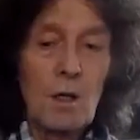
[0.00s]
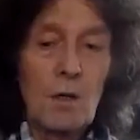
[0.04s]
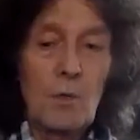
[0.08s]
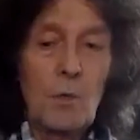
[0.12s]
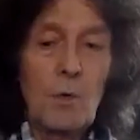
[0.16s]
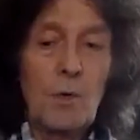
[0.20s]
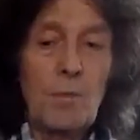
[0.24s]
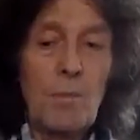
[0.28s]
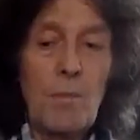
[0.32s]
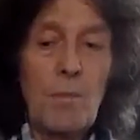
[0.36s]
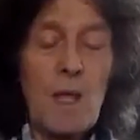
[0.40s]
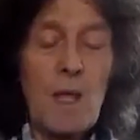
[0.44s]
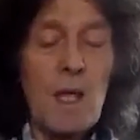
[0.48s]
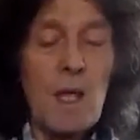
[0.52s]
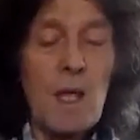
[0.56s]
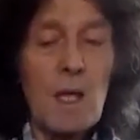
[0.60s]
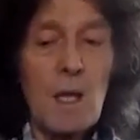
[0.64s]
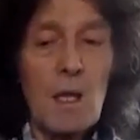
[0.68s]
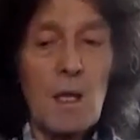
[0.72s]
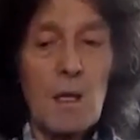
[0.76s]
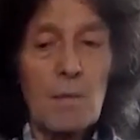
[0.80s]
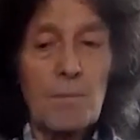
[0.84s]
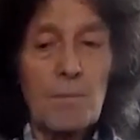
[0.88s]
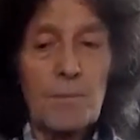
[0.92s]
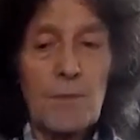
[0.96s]
With
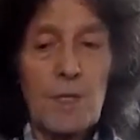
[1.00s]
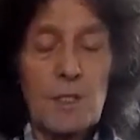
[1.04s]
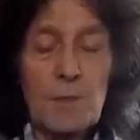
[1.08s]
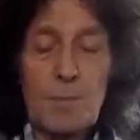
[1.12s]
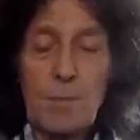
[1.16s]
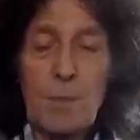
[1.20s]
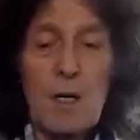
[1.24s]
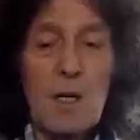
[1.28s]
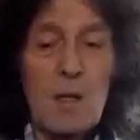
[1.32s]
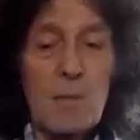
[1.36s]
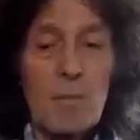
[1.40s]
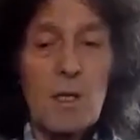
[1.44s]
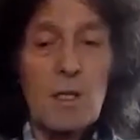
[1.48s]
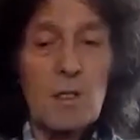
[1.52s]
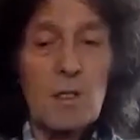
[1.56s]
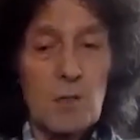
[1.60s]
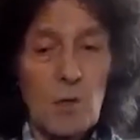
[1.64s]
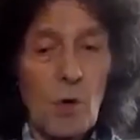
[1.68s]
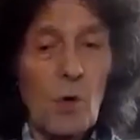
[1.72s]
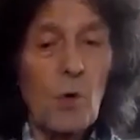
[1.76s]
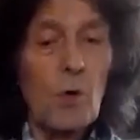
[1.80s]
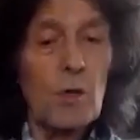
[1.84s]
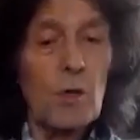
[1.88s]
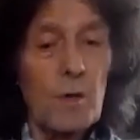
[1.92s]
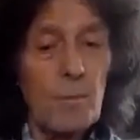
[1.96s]
me, it's pretty much
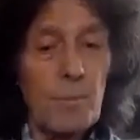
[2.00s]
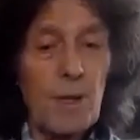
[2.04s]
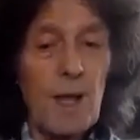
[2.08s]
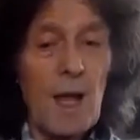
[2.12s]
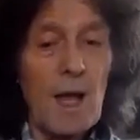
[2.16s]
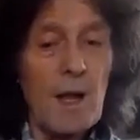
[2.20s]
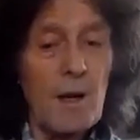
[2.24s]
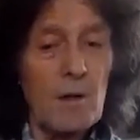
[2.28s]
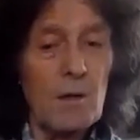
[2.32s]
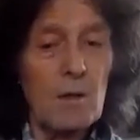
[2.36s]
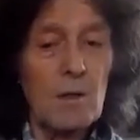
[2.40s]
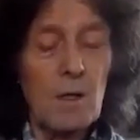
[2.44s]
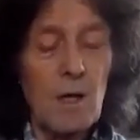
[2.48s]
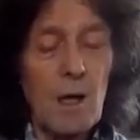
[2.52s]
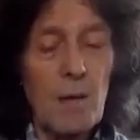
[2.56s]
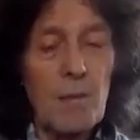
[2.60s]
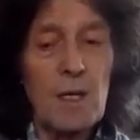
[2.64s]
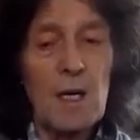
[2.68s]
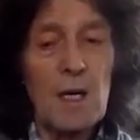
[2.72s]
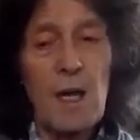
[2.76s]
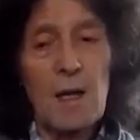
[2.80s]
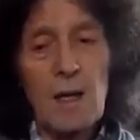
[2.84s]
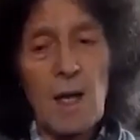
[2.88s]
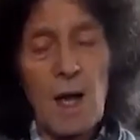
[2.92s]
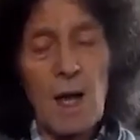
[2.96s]
all the piano. I mean,
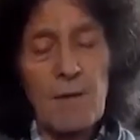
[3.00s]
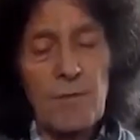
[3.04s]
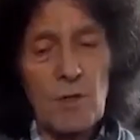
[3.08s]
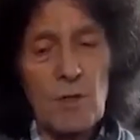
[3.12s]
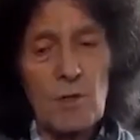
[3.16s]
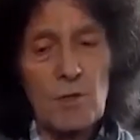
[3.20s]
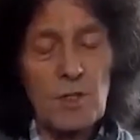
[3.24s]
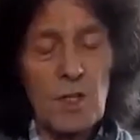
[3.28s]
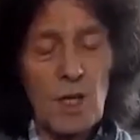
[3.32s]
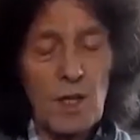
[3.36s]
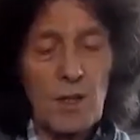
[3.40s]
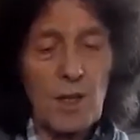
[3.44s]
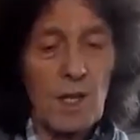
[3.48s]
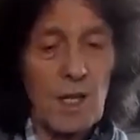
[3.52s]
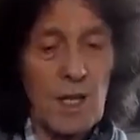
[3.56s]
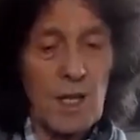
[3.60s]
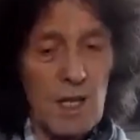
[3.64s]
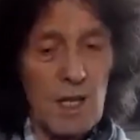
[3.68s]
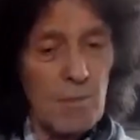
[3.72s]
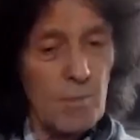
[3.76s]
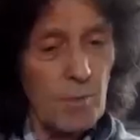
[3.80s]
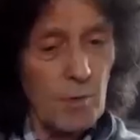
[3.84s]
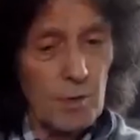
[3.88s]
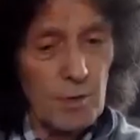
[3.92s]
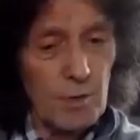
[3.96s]
I, have used other
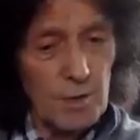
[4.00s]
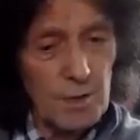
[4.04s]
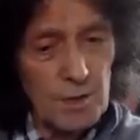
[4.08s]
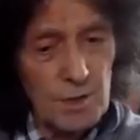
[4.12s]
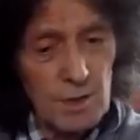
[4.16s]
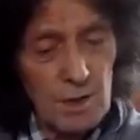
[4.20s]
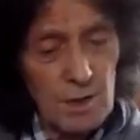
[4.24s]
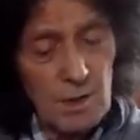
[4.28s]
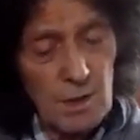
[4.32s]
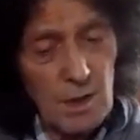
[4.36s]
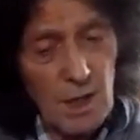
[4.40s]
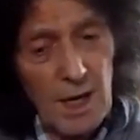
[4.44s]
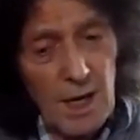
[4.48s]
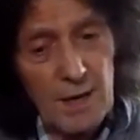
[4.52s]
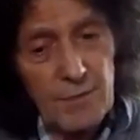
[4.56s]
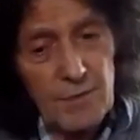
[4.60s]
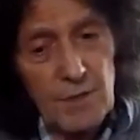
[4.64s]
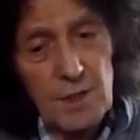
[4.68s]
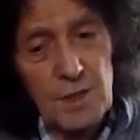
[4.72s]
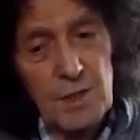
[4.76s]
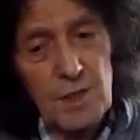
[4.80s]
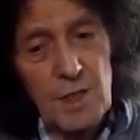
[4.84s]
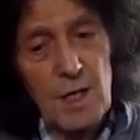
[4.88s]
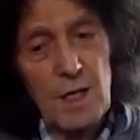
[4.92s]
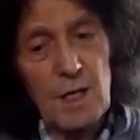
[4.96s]
keyboards, I have to
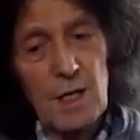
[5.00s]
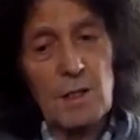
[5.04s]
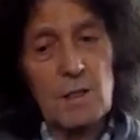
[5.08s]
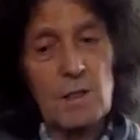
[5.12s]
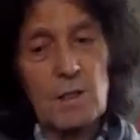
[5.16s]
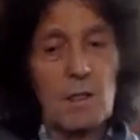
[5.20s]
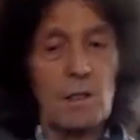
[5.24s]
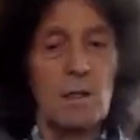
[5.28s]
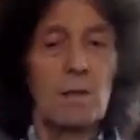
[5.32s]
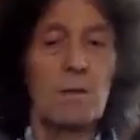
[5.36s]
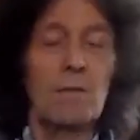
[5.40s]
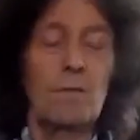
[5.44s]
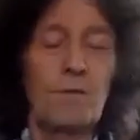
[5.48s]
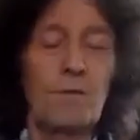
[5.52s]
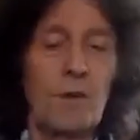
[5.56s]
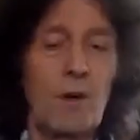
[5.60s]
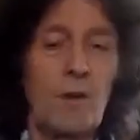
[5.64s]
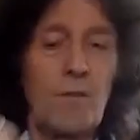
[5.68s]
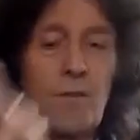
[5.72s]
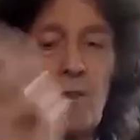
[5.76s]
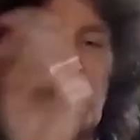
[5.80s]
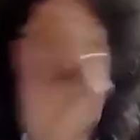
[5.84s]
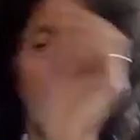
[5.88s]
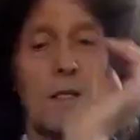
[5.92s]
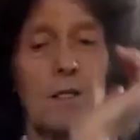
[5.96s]
say, for
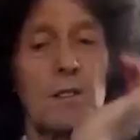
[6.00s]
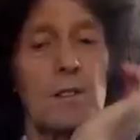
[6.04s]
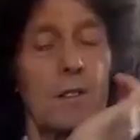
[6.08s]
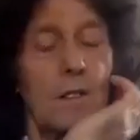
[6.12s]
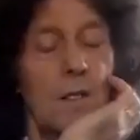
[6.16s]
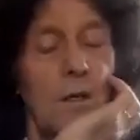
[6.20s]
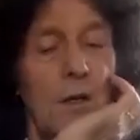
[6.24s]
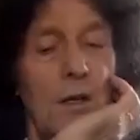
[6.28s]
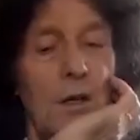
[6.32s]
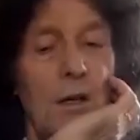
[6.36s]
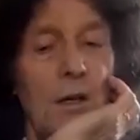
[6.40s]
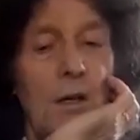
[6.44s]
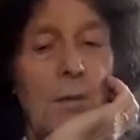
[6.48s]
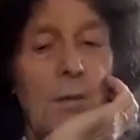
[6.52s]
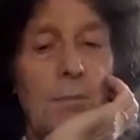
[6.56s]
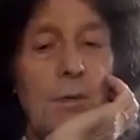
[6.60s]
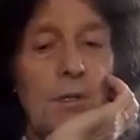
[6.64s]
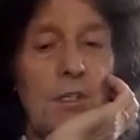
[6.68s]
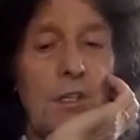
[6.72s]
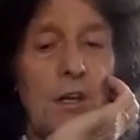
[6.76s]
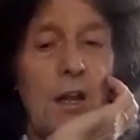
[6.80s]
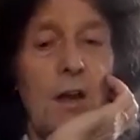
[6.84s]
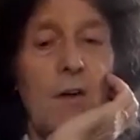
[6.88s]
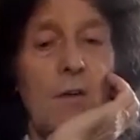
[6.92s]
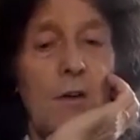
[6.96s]
effects, but
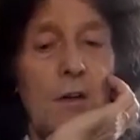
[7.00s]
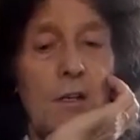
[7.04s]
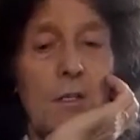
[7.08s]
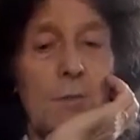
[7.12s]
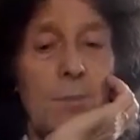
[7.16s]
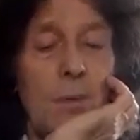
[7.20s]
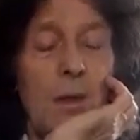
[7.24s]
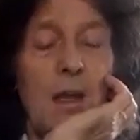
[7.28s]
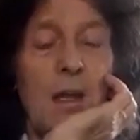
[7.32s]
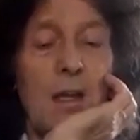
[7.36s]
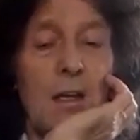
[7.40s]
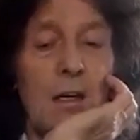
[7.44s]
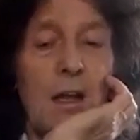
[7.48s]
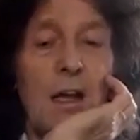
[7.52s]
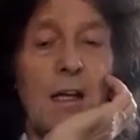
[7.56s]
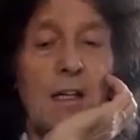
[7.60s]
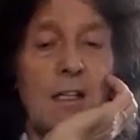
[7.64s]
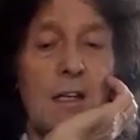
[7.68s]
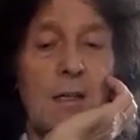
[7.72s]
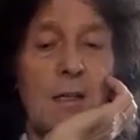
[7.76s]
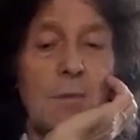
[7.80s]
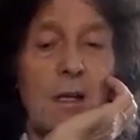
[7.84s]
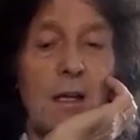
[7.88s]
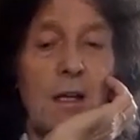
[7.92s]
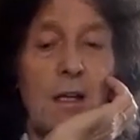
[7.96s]
generally speaking, nine
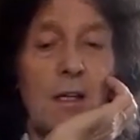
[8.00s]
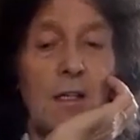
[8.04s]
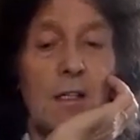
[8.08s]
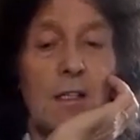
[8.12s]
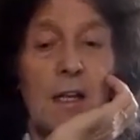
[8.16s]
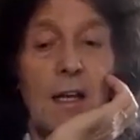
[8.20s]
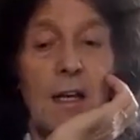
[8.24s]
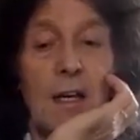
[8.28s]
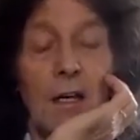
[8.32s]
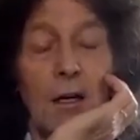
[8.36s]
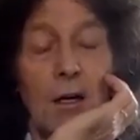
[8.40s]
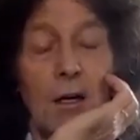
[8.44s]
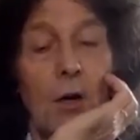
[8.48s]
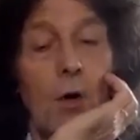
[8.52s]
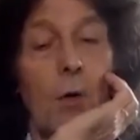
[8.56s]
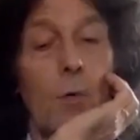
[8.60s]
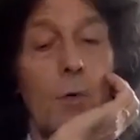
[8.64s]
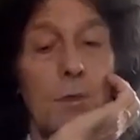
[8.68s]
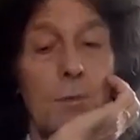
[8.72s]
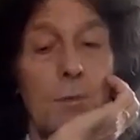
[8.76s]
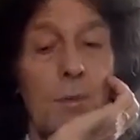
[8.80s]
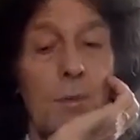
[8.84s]
times out of ten, it'll always